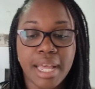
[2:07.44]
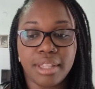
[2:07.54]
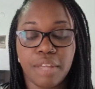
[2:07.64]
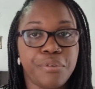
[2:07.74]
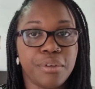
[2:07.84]

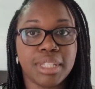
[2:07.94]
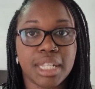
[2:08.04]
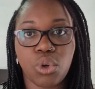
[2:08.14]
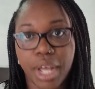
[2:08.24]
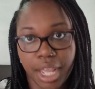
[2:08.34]
They feel
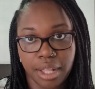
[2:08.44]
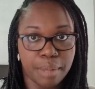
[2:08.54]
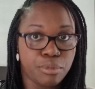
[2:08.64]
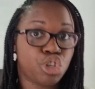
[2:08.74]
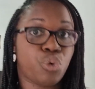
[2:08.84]
that, okay, let
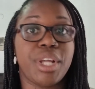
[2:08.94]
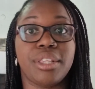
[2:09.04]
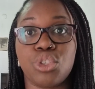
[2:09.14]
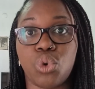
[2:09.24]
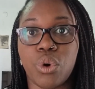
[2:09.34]
me just create
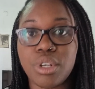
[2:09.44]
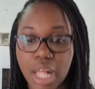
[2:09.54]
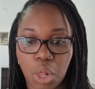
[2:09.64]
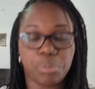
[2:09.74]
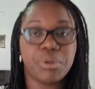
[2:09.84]
this course,
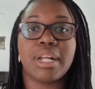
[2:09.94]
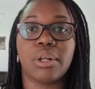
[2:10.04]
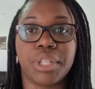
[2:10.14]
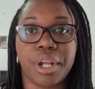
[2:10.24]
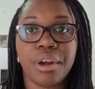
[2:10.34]
I'll put it
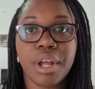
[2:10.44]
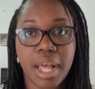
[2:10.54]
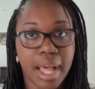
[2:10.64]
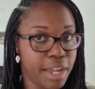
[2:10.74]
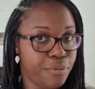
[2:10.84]
out there.
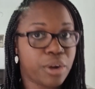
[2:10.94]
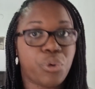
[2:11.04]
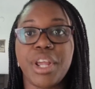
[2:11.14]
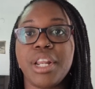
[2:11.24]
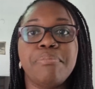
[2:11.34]
If I
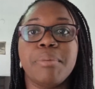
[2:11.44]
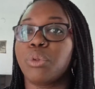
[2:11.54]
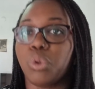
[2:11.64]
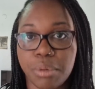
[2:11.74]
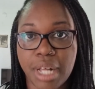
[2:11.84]
create it, people
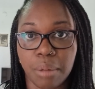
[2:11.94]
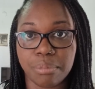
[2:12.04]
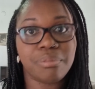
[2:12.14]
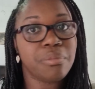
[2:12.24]
will come.